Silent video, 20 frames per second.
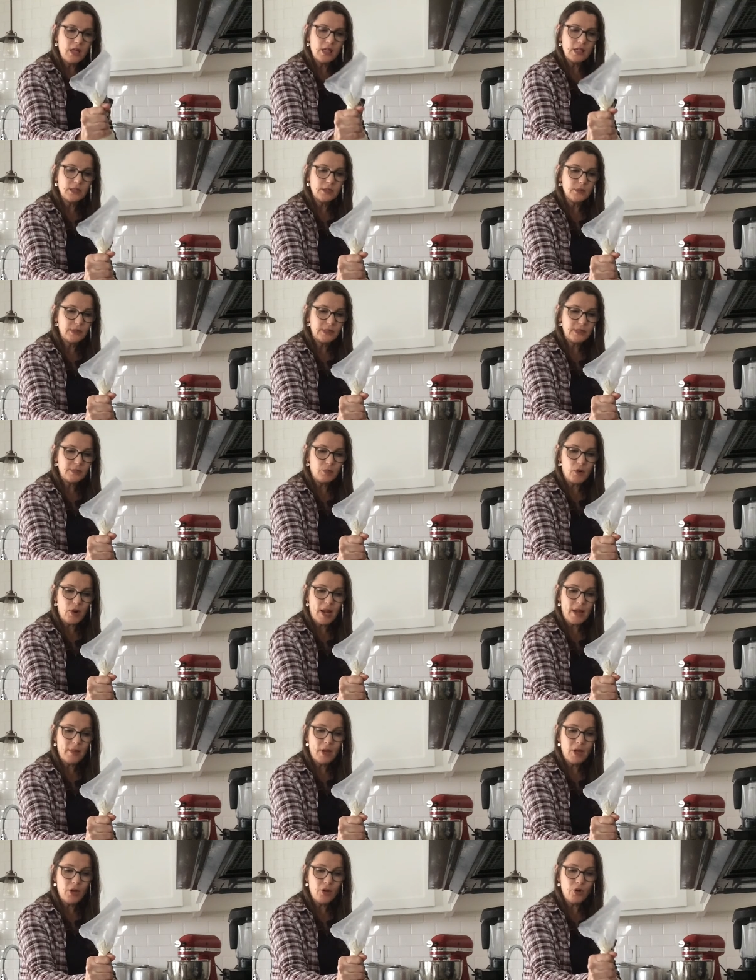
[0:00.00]
Swiss
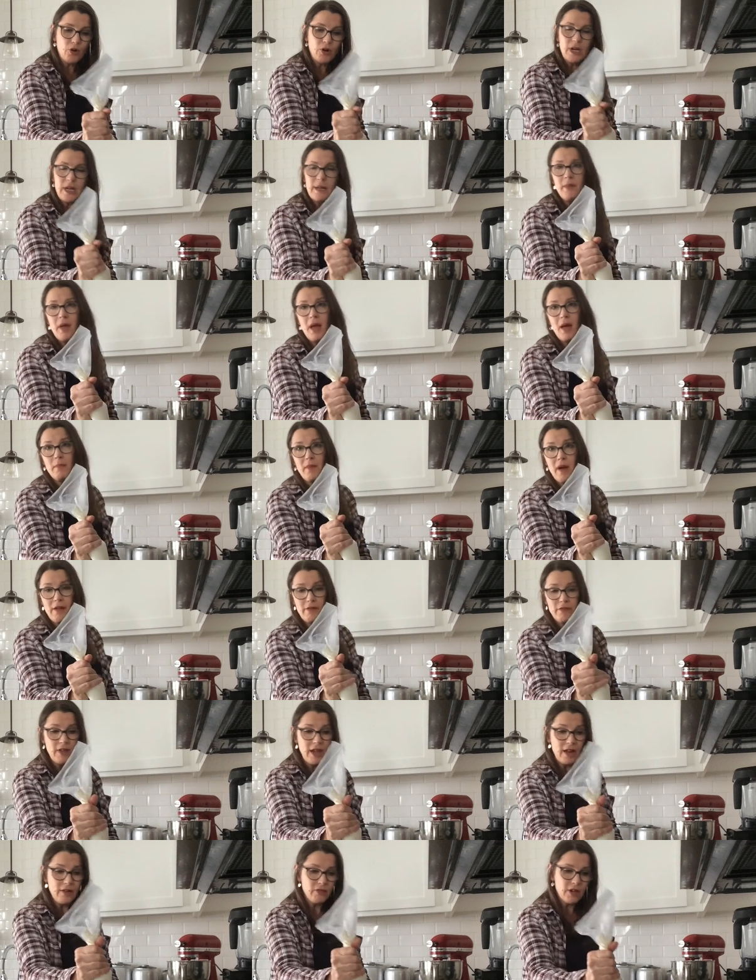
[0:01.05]
meringue buttercream, my
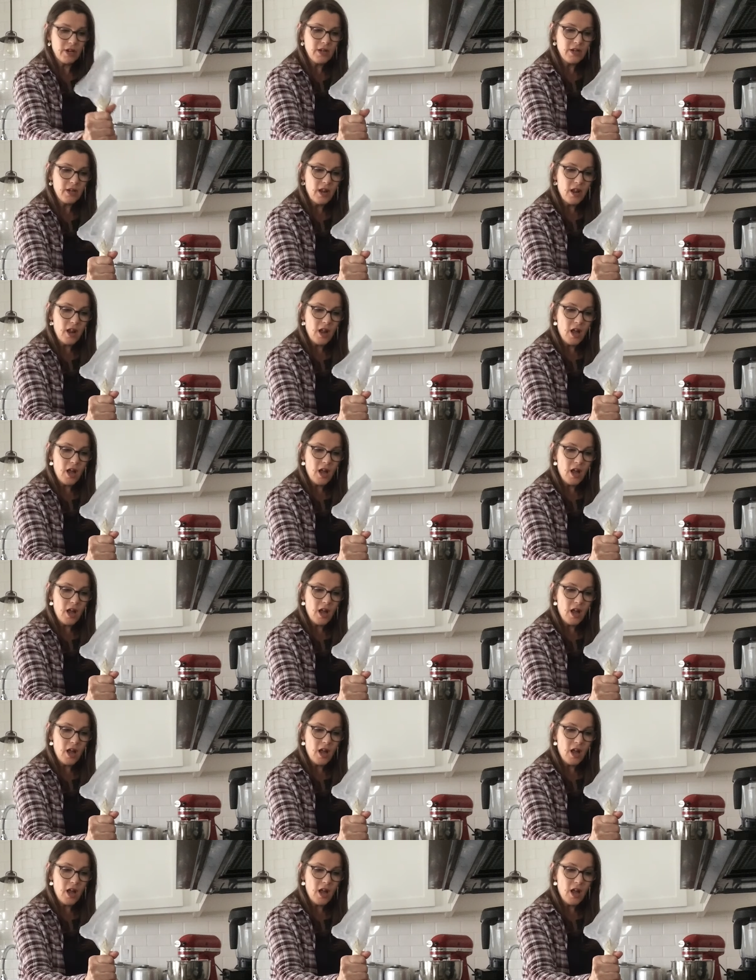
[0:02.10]
favorite,